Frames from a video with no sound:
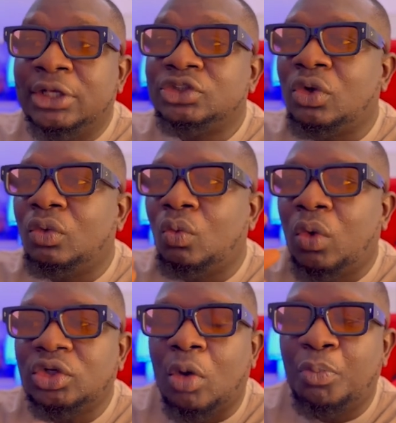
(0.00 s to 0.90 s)
So
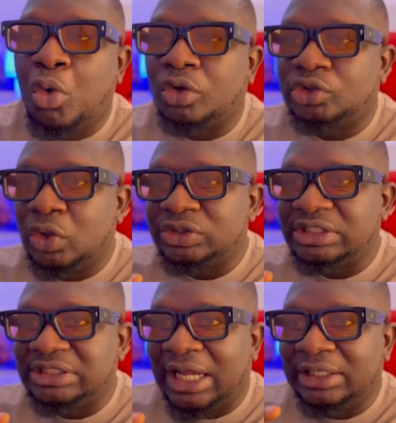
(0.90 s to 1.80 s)
what Upwork does
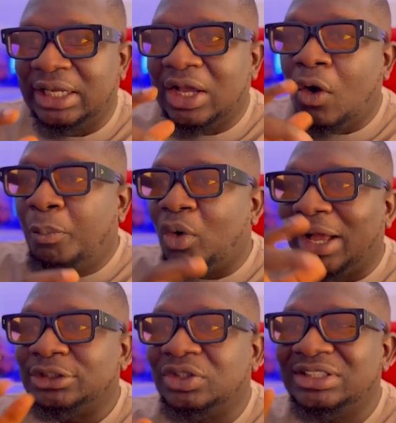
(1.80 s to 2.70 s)
is that Upwork
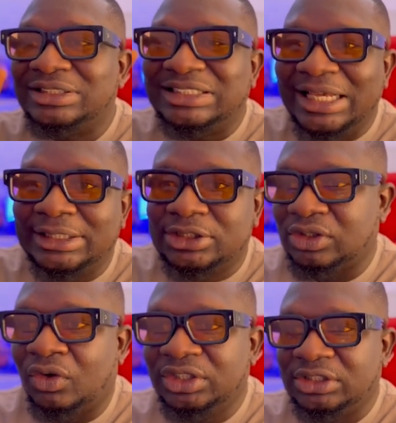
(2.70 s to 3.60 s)
actually
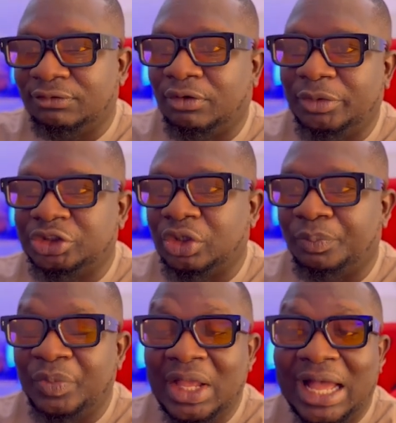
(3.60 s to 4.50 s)
takes all this
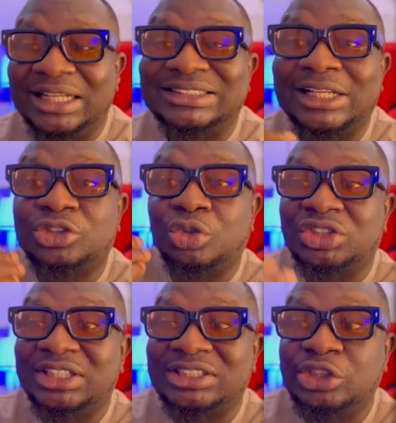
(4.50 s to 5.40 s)
information and they start
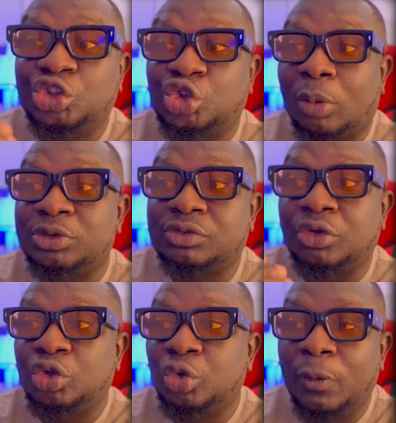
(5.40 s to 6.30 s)
suggesting jobs
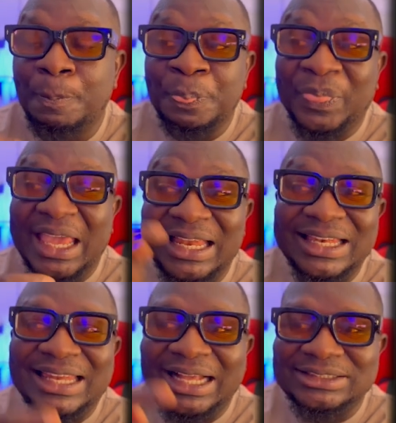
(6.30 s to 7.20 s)
for you
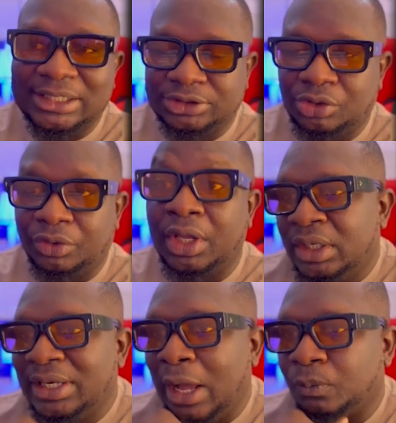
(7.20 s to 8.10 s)
in that category.
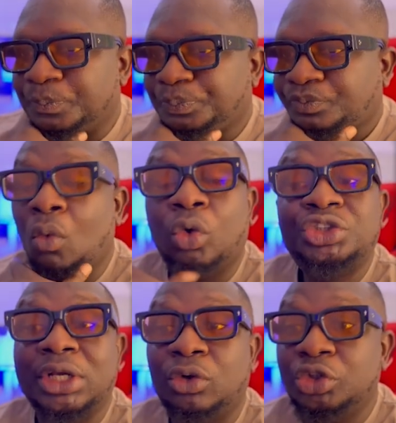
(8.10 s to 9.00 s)
Now,
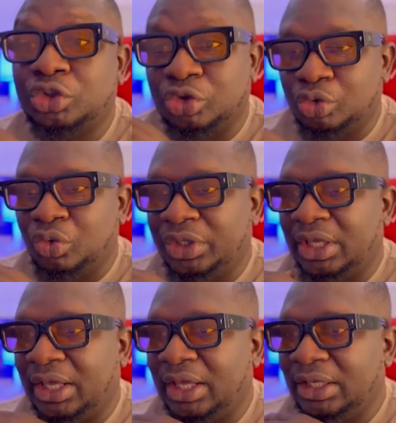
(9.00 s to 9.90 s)
what you're going to do
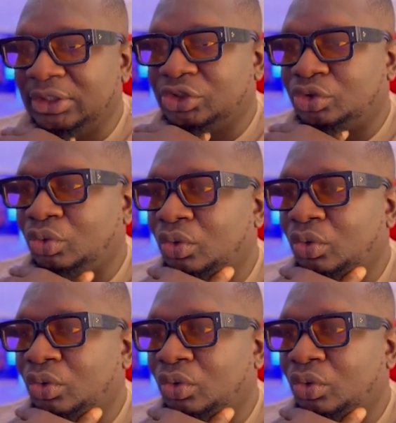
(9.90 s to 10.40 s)
here is to,